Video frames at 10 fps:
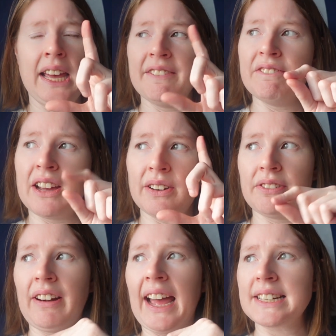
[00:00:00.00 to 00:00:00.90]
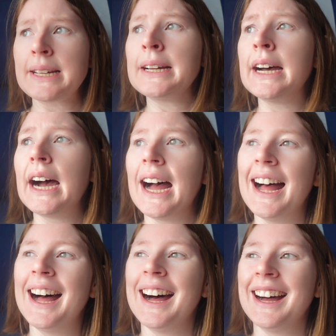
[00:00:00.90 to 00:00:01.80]
very flat.
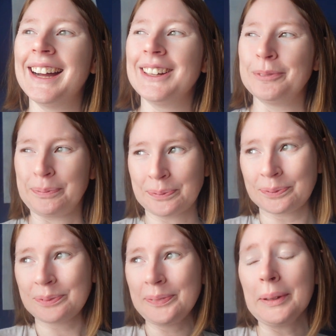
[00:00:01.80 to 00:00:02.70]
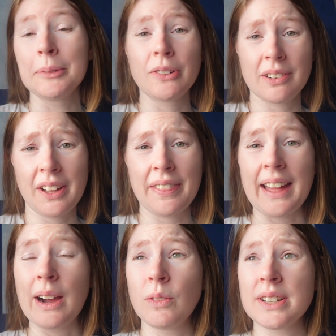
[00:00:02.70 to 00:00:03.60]
But overall,
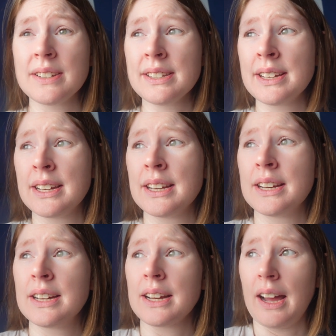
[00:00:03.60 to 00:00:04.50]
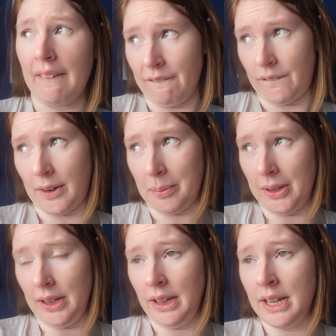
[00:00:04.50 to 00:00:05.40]
that was
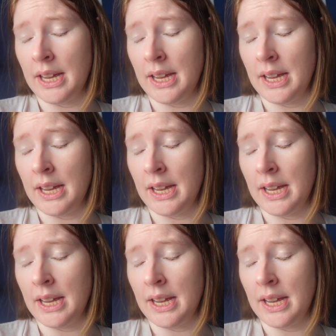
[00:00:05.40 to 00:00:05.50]
comfortable.